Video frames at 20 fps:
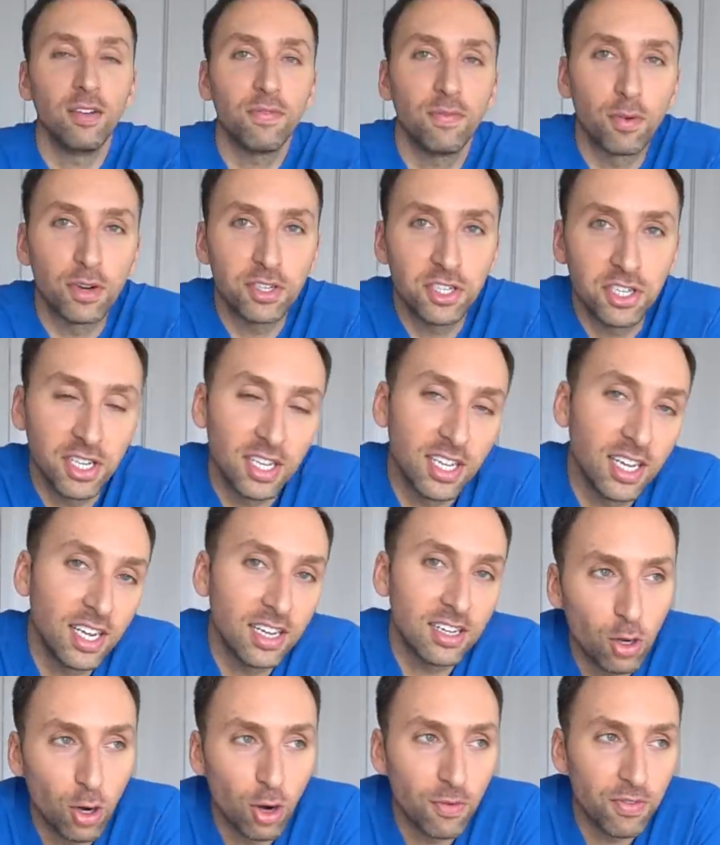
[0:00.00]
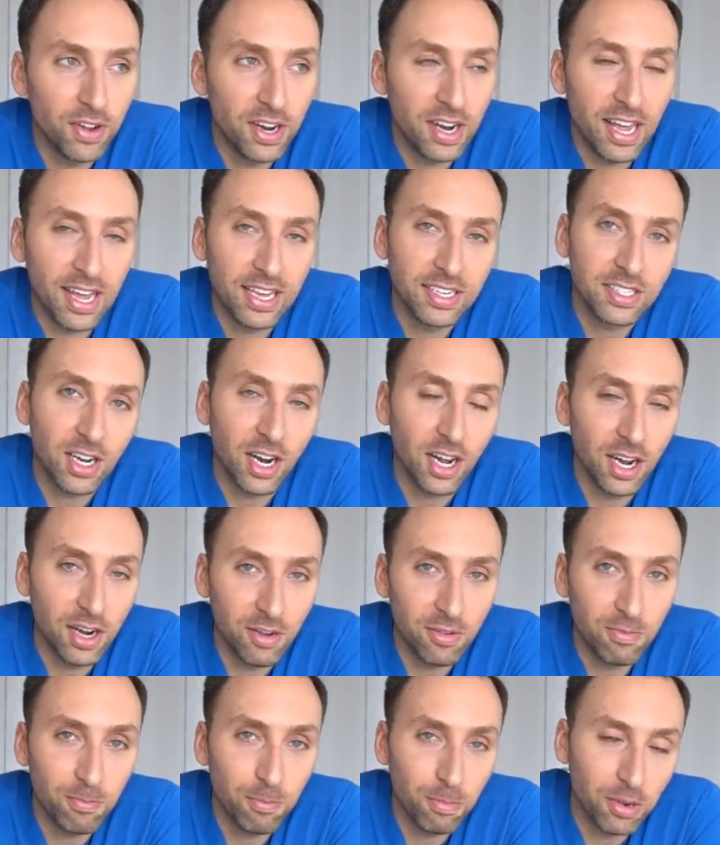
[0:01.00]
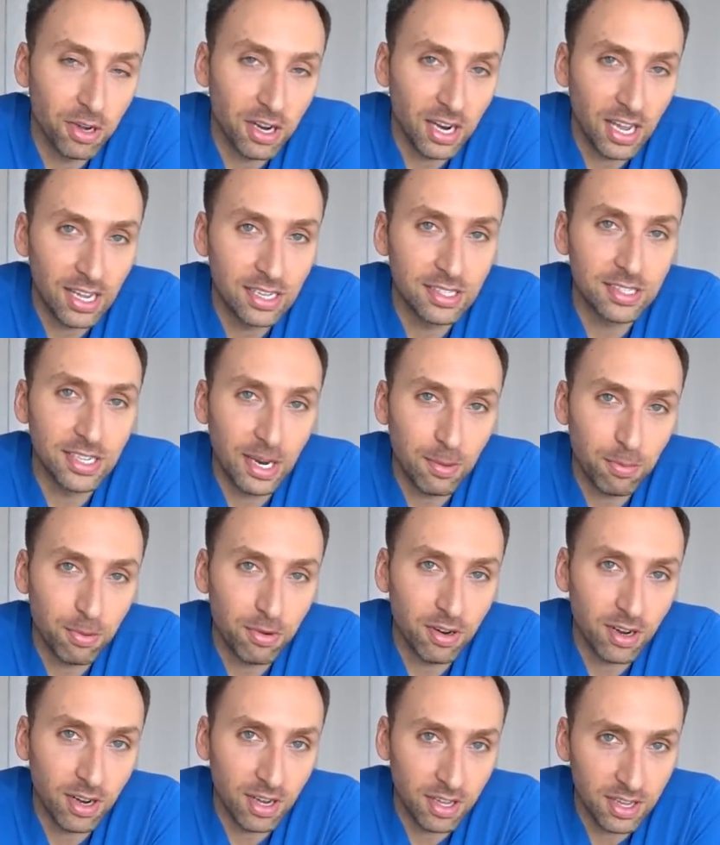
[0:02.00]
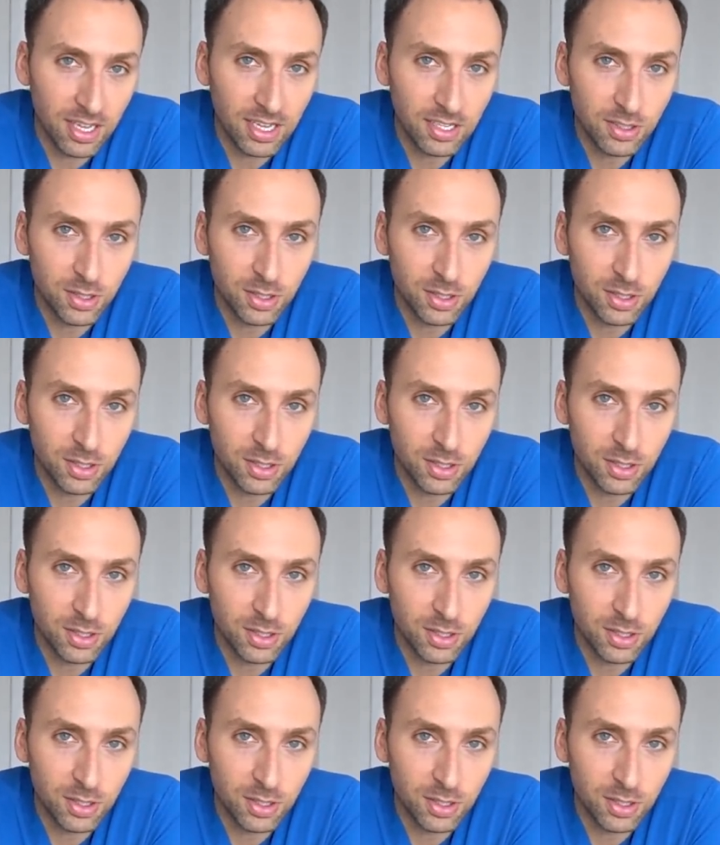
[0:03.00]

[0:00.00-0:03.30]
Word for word: Unfortunately, COVID has kind of put a damper on that